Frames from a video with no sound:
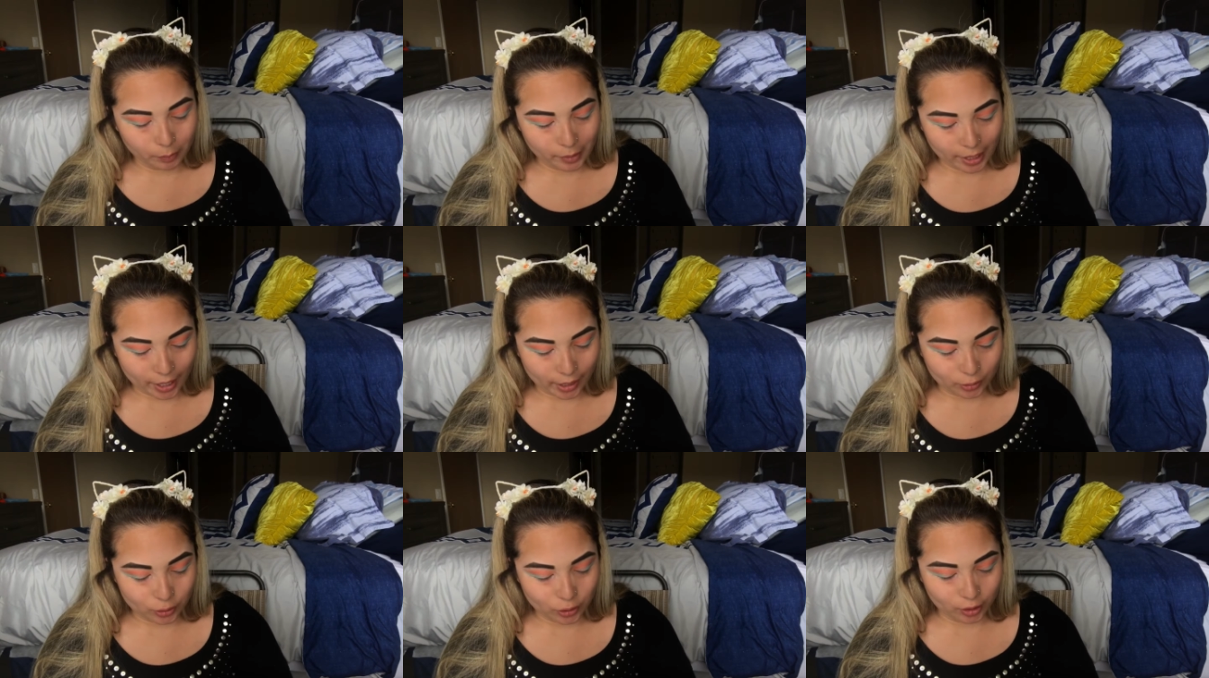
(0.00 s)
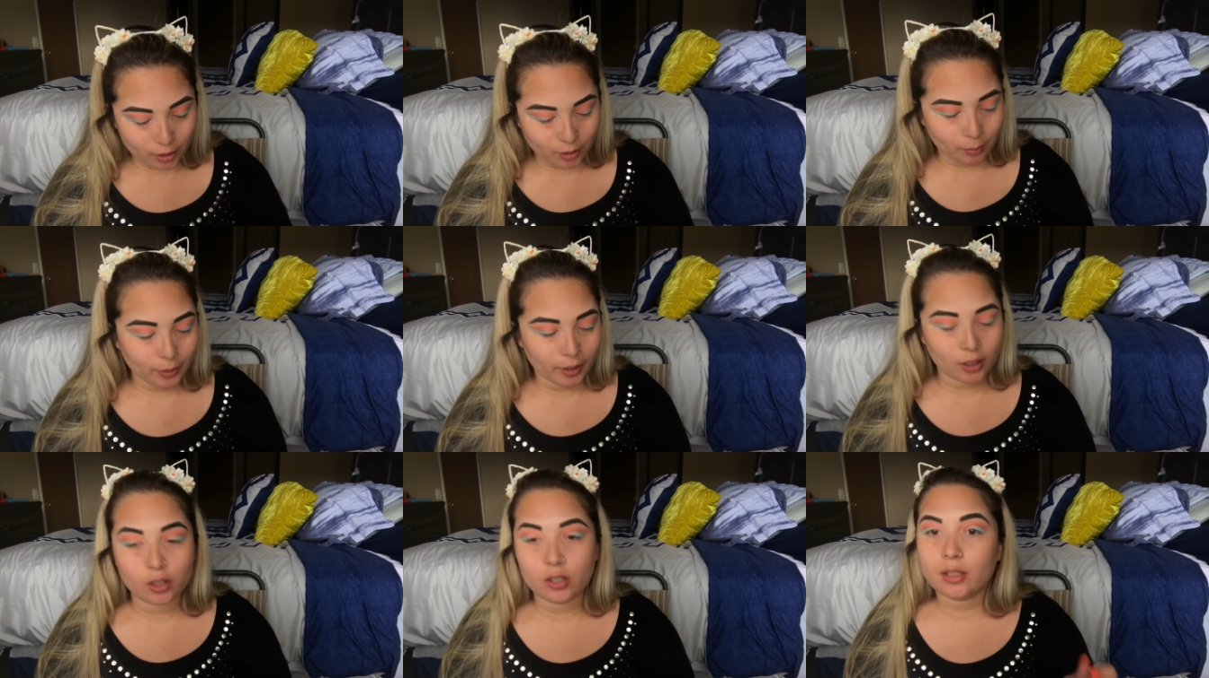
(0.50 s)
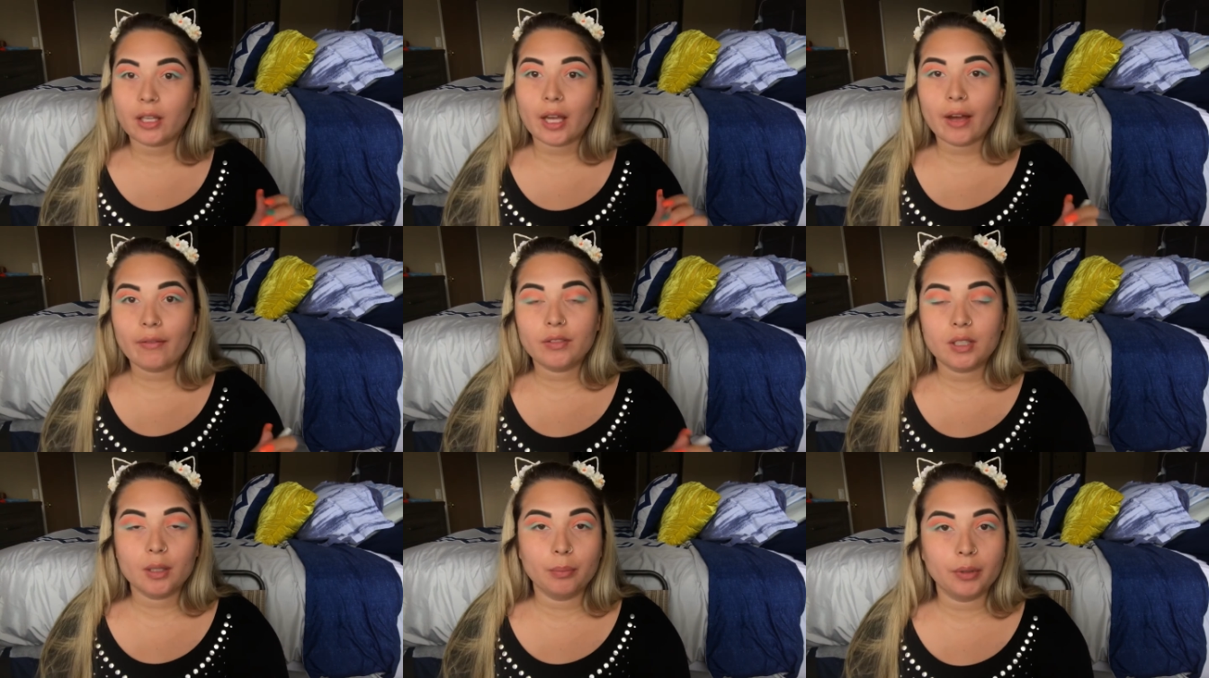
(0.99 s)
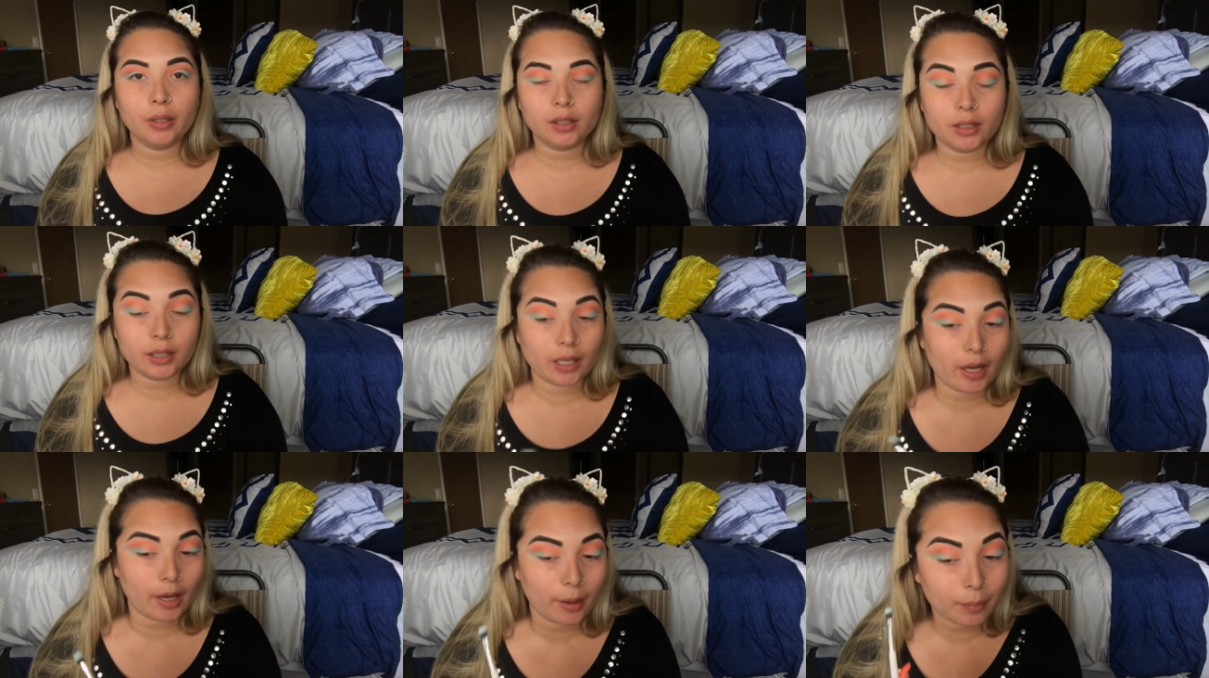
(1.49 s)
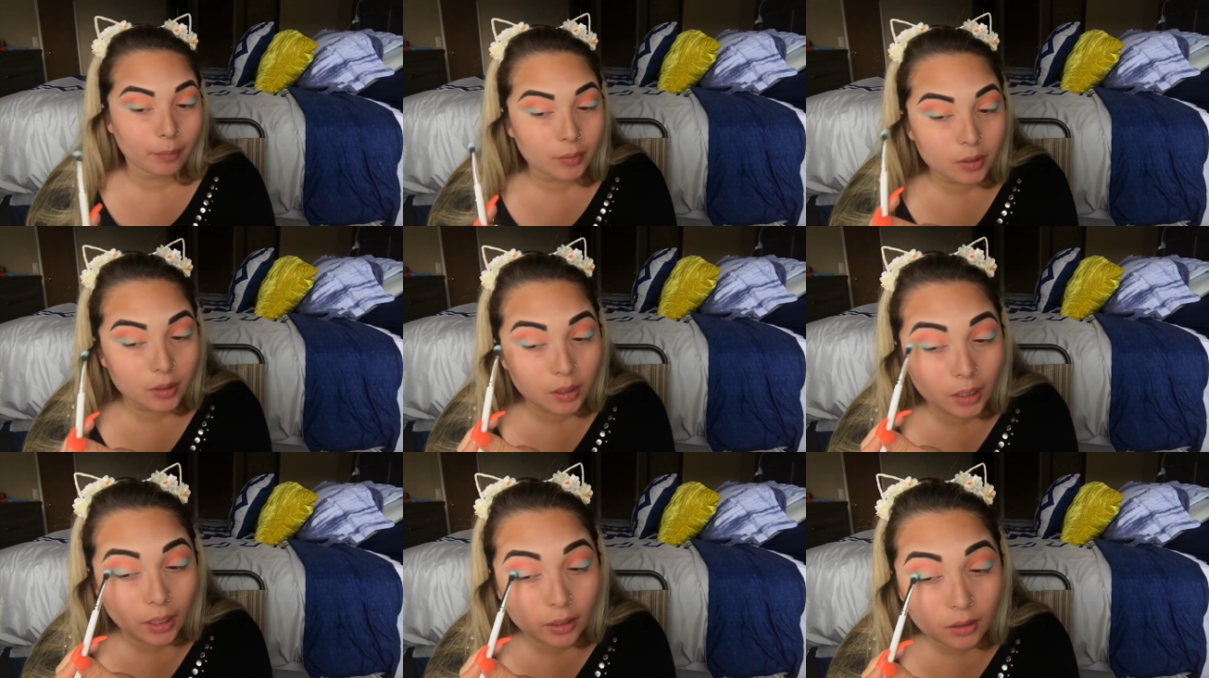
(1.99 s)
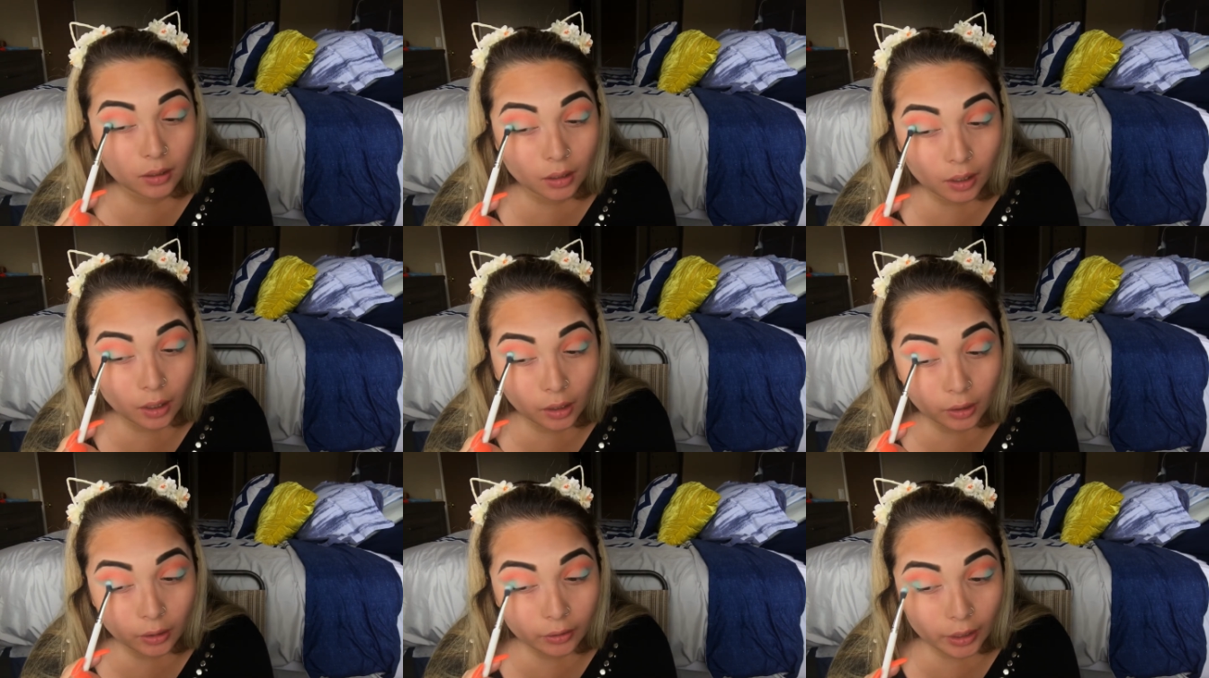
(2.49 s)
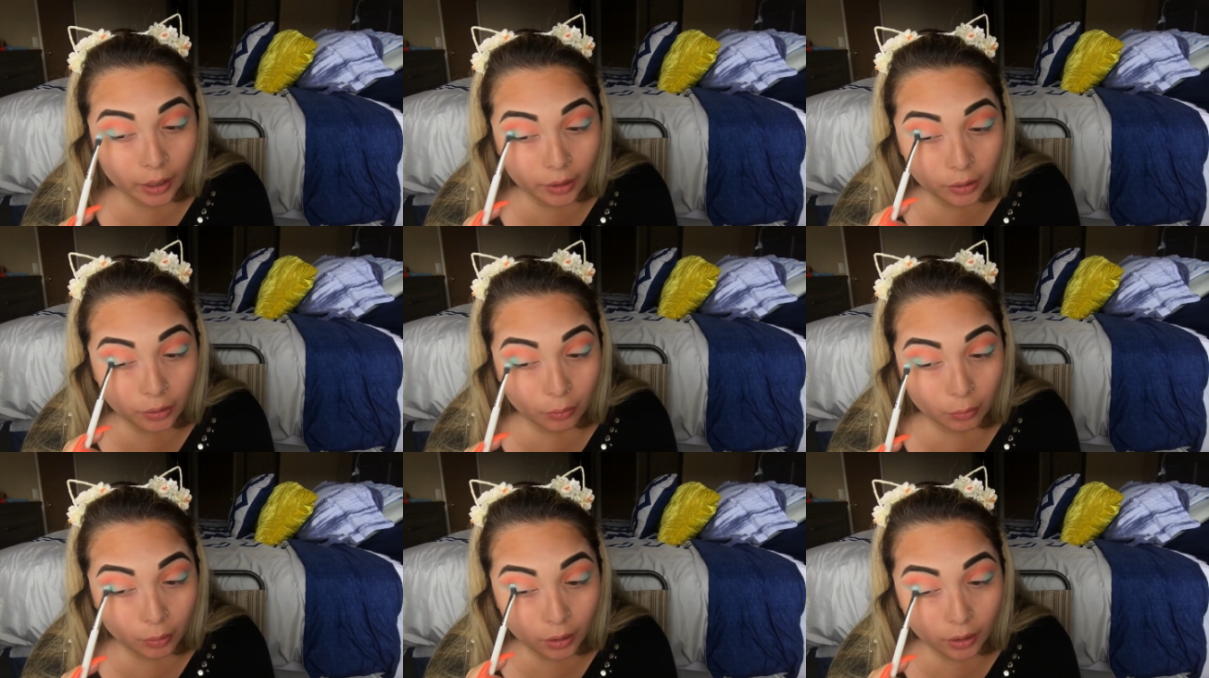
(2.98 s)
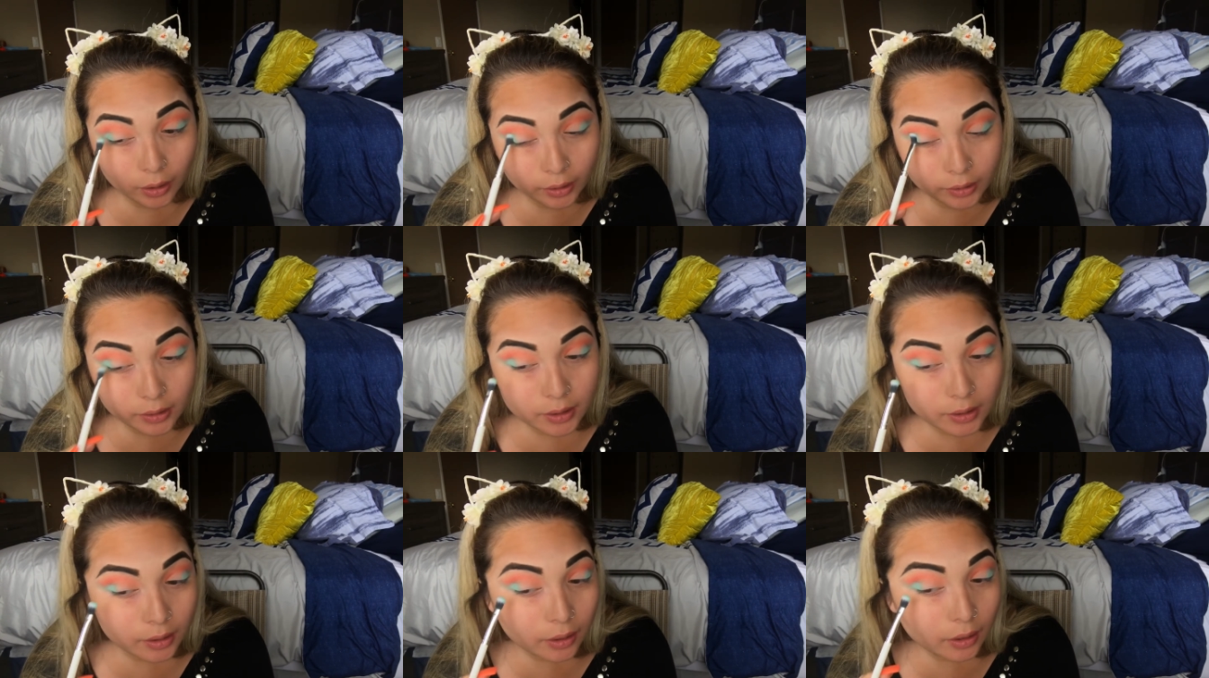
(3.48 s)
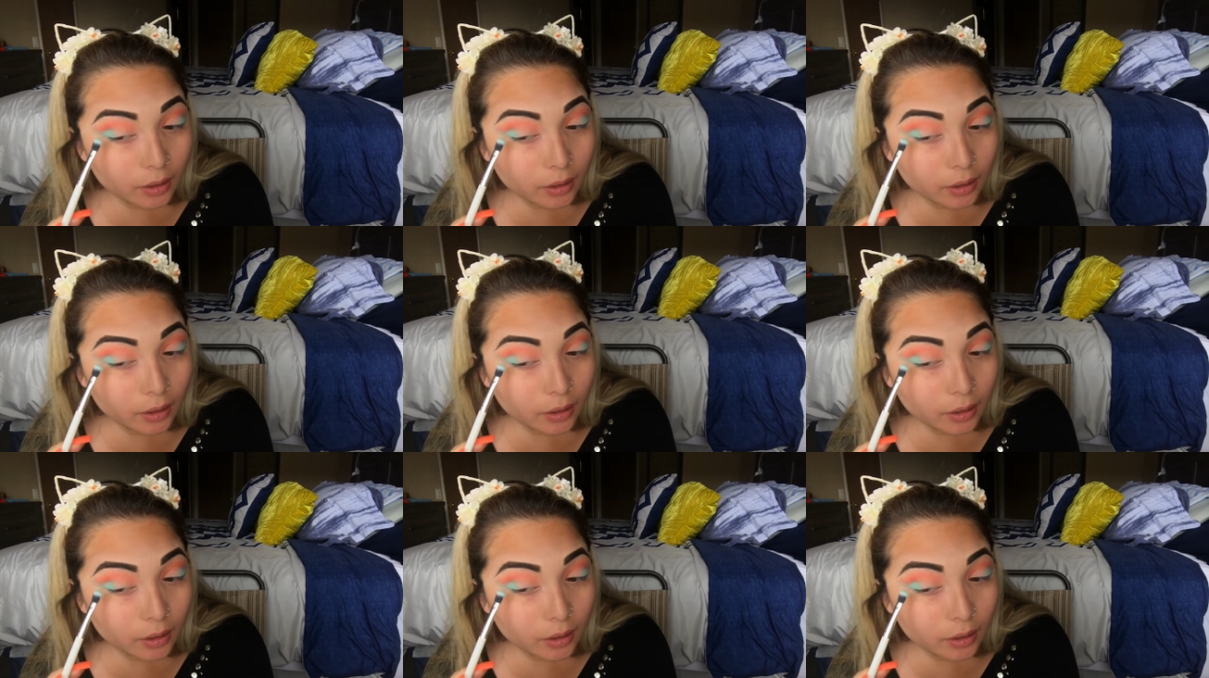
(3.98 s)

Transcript: patchy, but you just have to build it up to get the color that you want.